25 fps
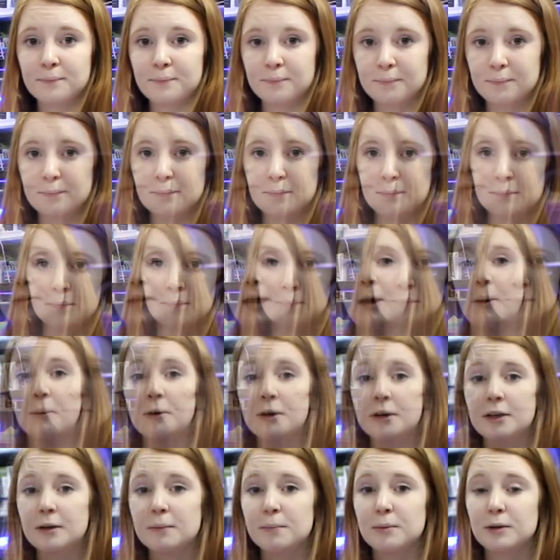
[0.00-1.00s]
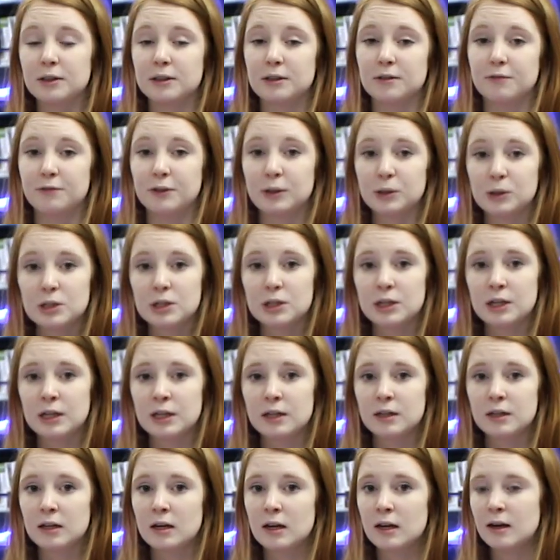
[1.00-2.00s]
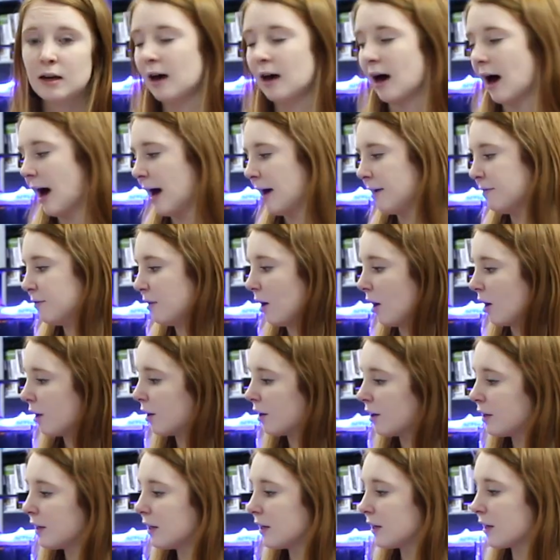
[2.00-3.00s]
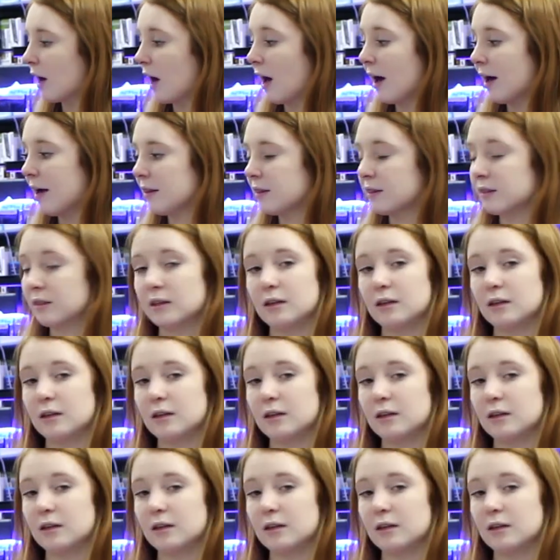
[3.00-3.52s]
So now we're going to put the filter in. I've already got